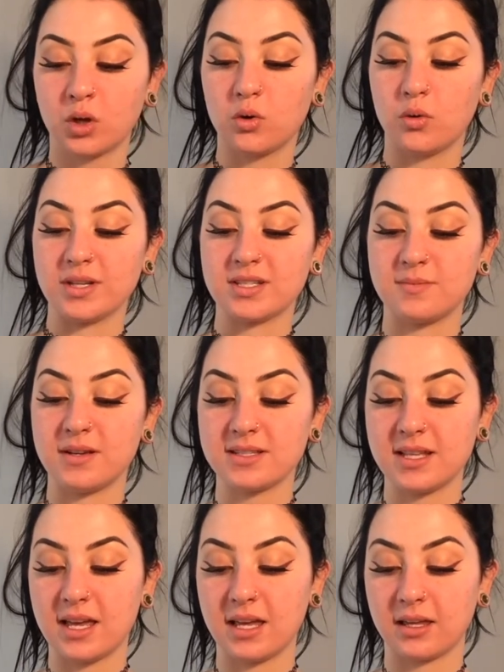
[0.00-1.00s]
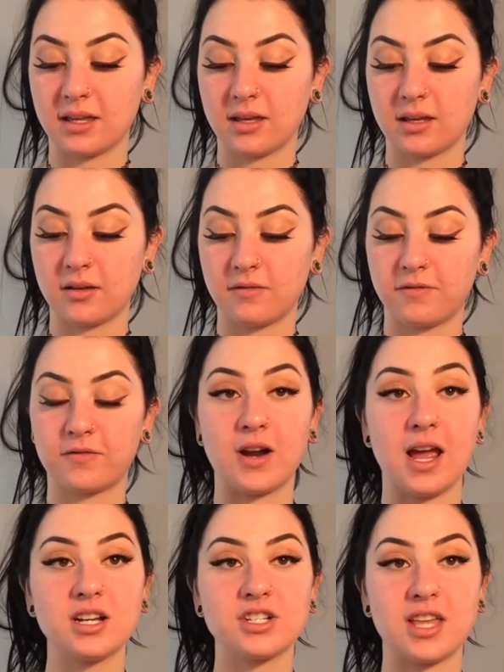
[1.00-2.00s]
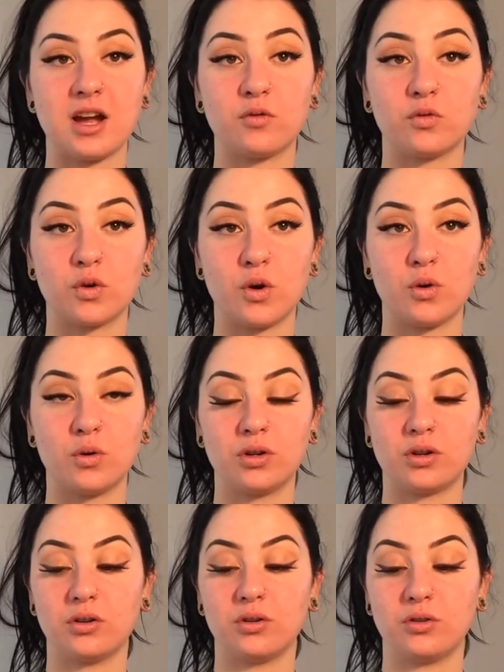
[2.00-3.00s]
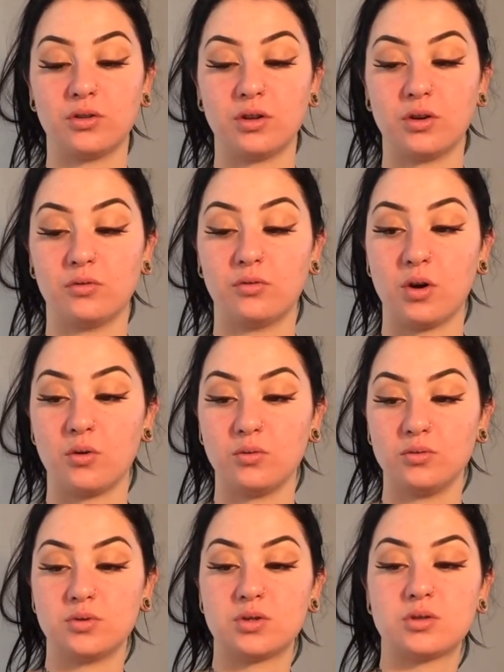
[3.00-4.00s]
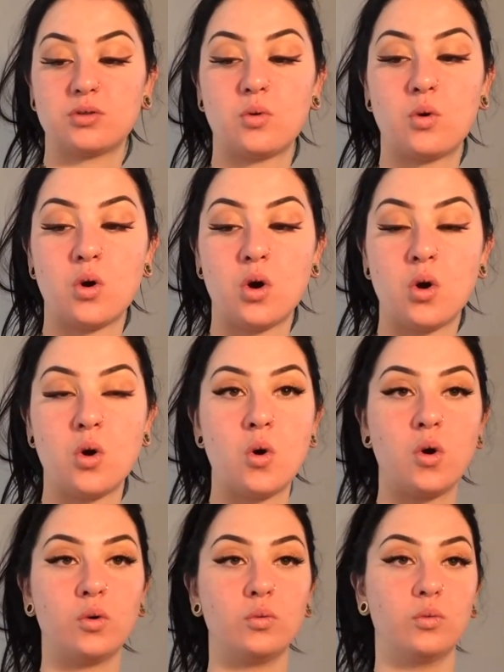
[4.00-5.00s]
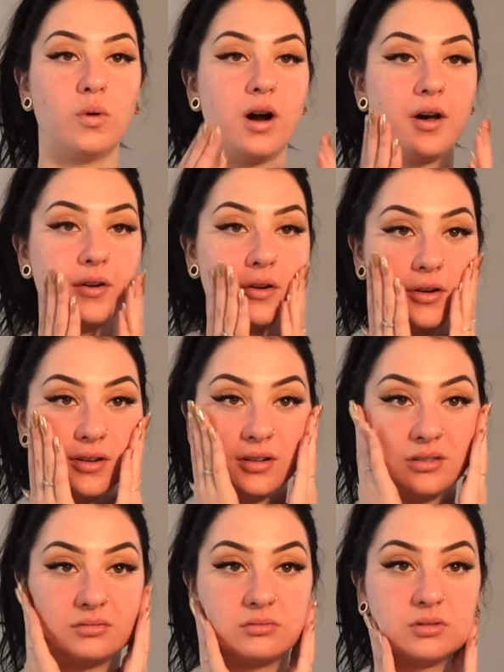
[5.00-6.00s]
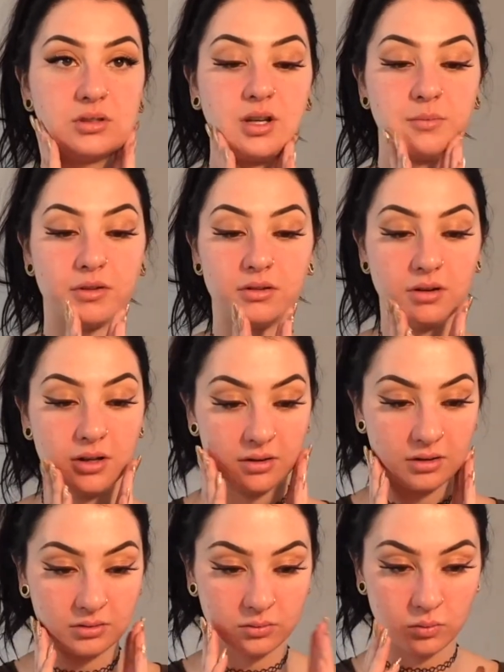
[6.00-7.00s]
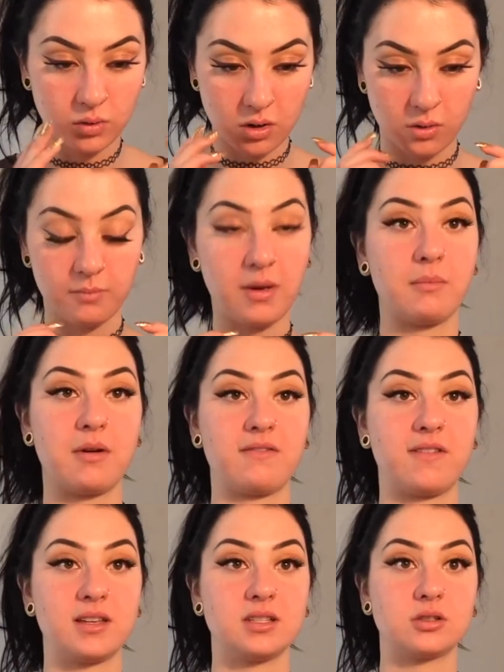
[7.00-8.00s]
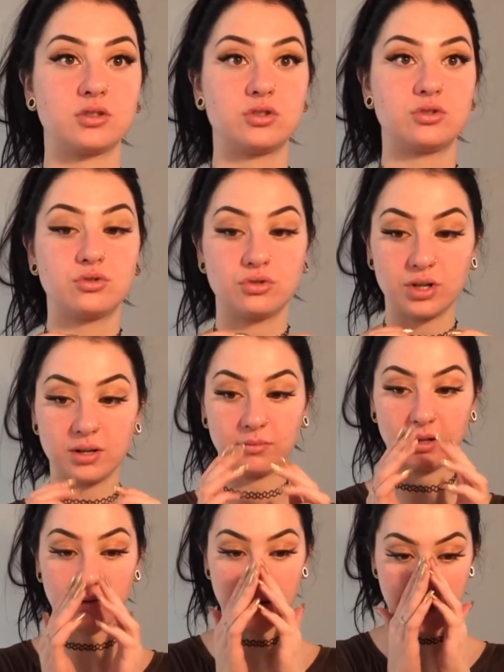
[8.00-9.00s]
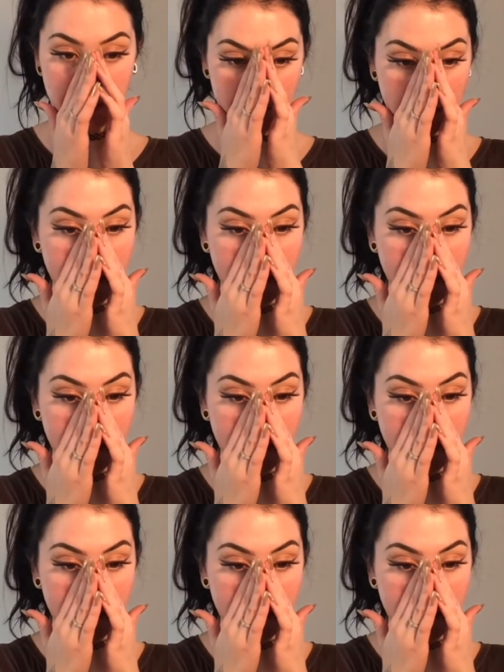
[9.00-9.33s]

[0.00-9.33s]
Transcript: ooh, it smells like fresh, that ro or the rose water something or other. Whoa, oh, it made my face extremely red.